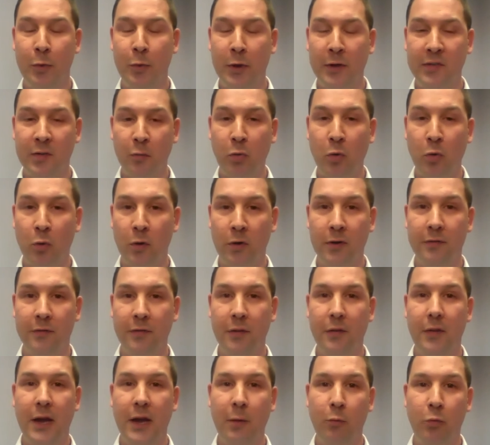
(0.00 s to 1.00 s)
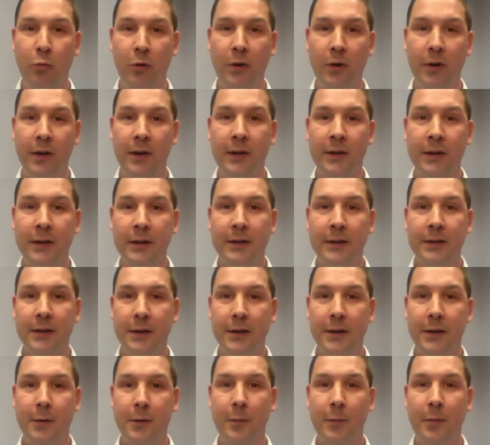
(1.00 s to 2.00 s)
big supporter of the library.
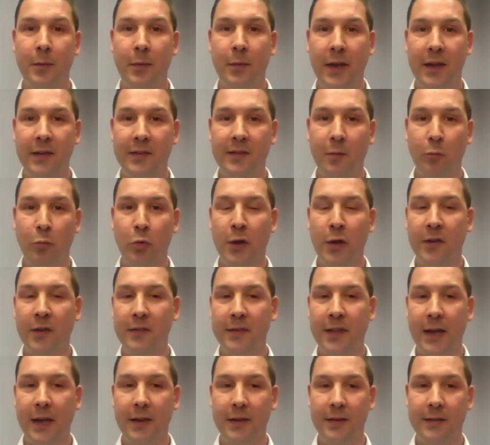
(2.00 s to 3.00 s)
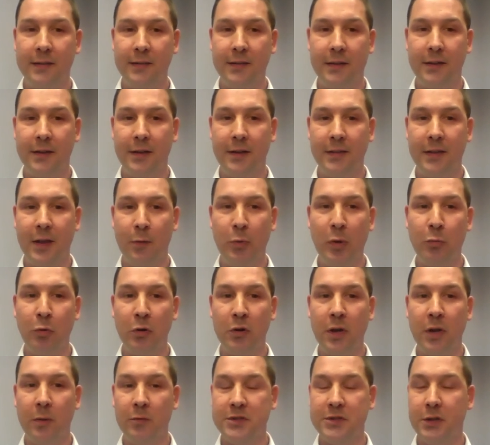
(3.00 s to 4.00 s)
It's a place that
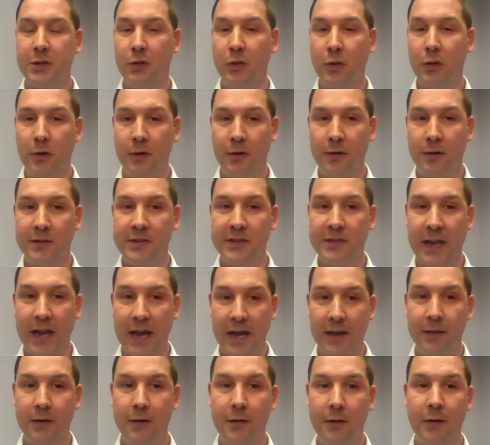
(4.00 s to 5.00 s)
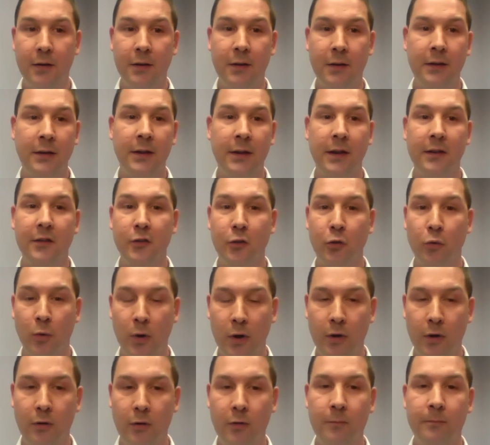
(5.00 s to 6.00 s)
people come to learn, to gather, and to
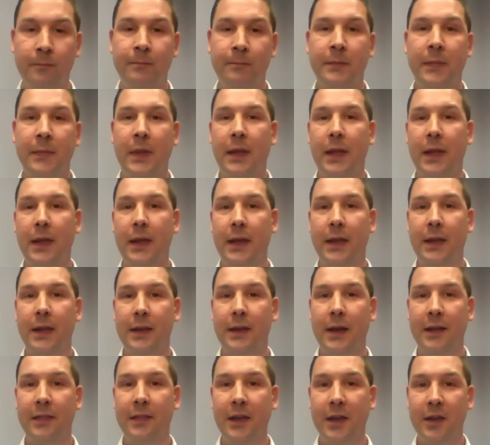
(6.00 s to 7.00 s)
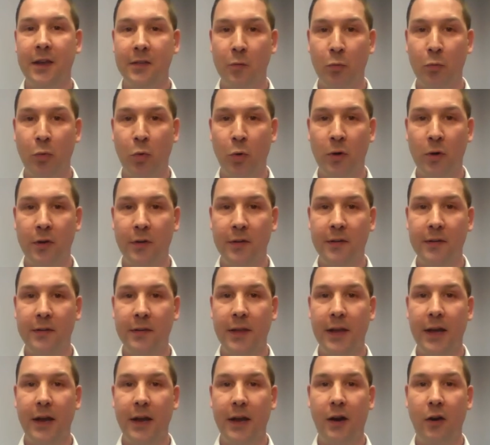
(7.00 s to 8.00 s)
grow. And I think it's important
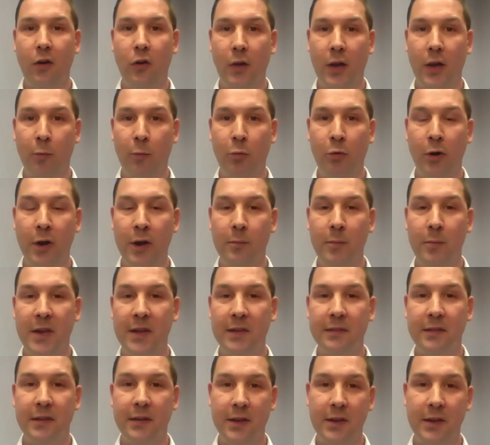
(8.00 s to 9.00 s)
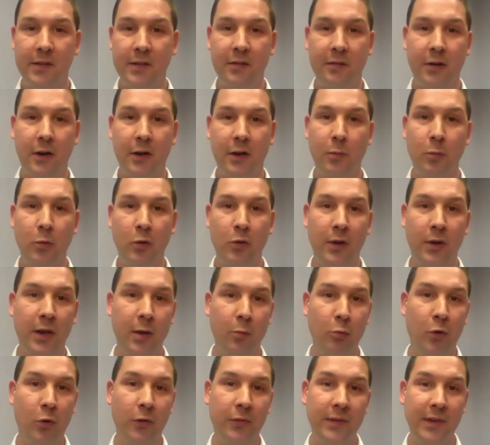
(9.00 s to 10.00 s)
that our library meets the needs of our
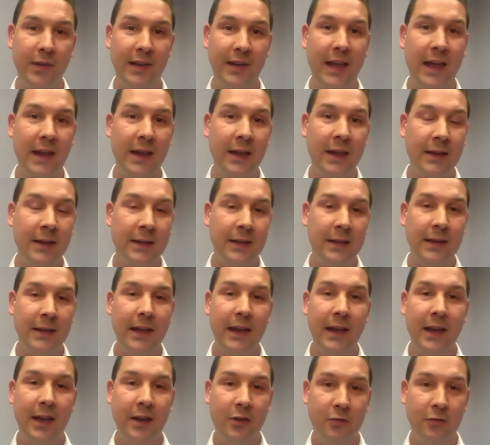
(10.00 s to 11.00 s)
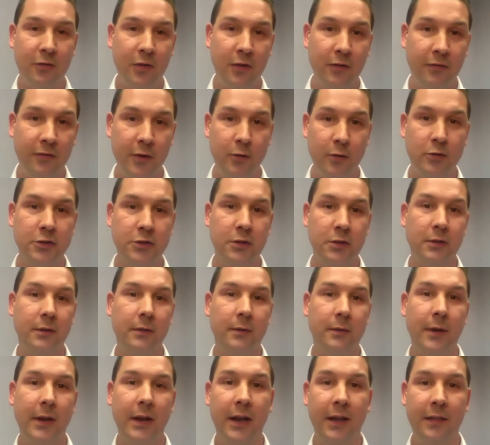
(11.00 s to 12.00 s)
community both today and for the
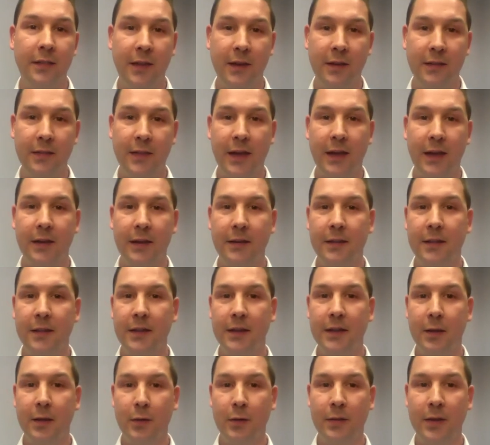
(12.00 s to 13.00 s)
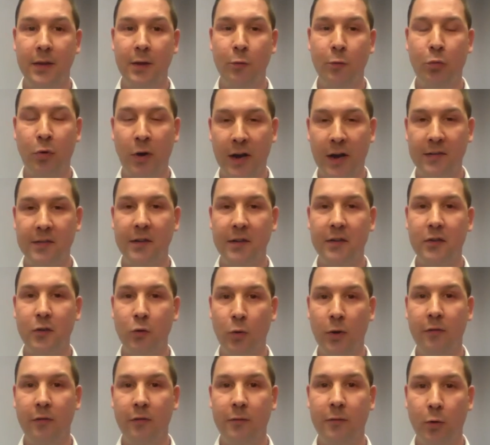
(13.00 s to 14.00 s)
future. And I think that the process
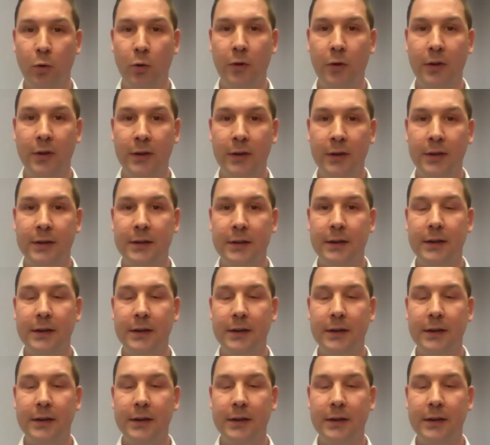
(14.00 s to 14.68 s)
going forward